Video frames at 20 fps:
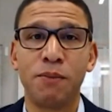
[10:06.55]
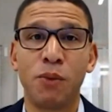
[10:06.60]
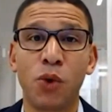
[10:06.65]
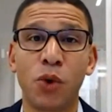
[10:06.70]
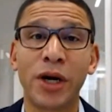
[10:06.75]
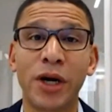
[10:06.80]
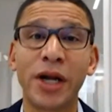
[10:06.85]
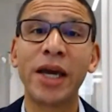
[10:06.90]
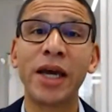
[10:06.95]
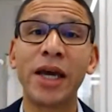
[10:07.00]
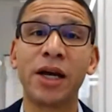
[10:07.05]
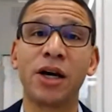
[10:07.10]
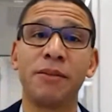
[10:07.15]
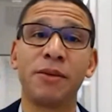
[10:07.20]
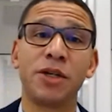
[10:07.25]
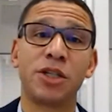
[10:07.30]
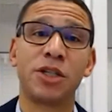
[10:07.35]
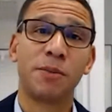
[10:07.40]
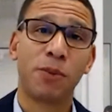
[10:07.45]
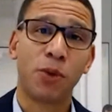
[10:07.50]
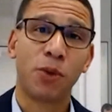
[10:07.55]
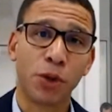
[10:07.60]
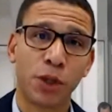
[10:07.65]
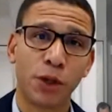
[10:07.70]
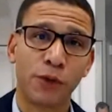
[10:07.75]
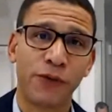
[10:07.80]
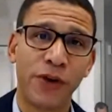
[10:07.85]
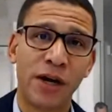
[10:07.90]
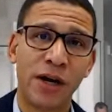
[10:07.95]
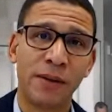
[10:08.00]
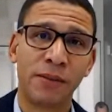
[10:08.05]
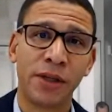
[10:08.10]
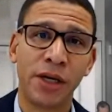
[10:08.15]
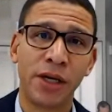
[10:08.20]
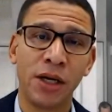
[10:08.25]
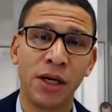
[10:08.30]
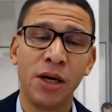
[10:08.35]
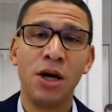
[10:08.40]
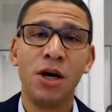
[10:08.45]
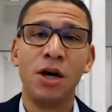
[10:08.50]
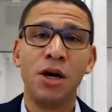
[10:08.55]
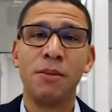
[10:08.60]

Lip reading: more income to support their family,